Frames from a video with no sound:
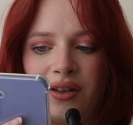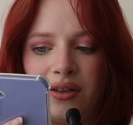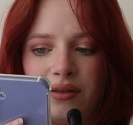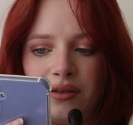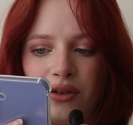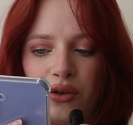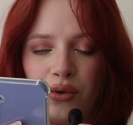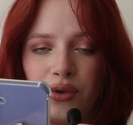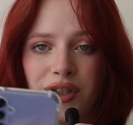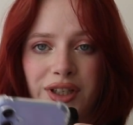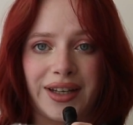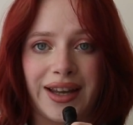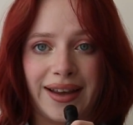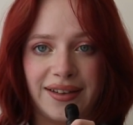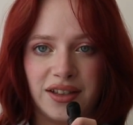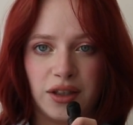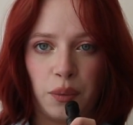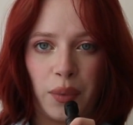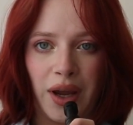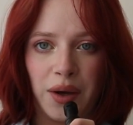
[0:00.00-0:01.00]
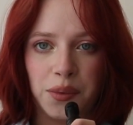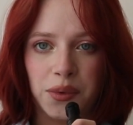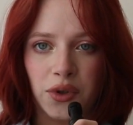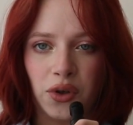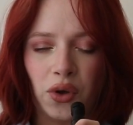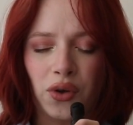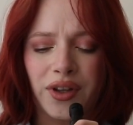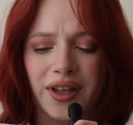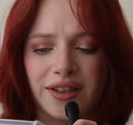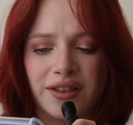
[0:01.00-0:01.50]
use it as a paper
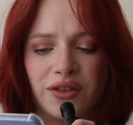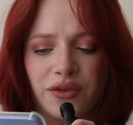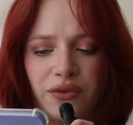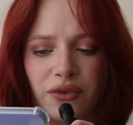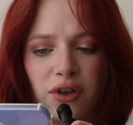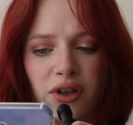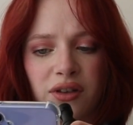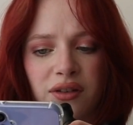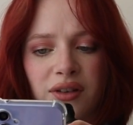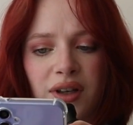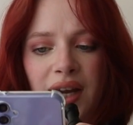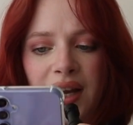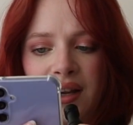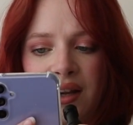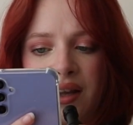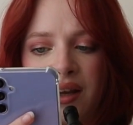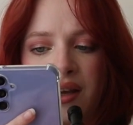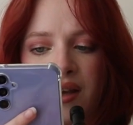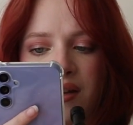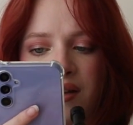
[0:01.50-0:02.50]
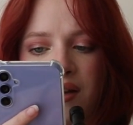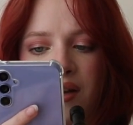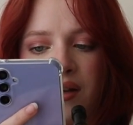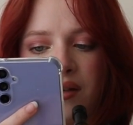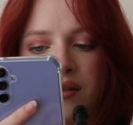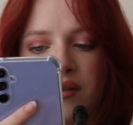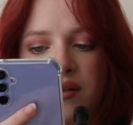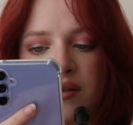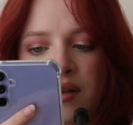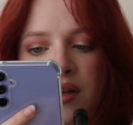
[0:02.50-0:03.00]
doll. That's fun. I like
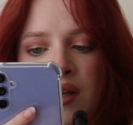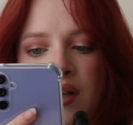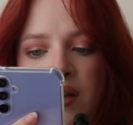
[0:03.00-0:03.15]
that.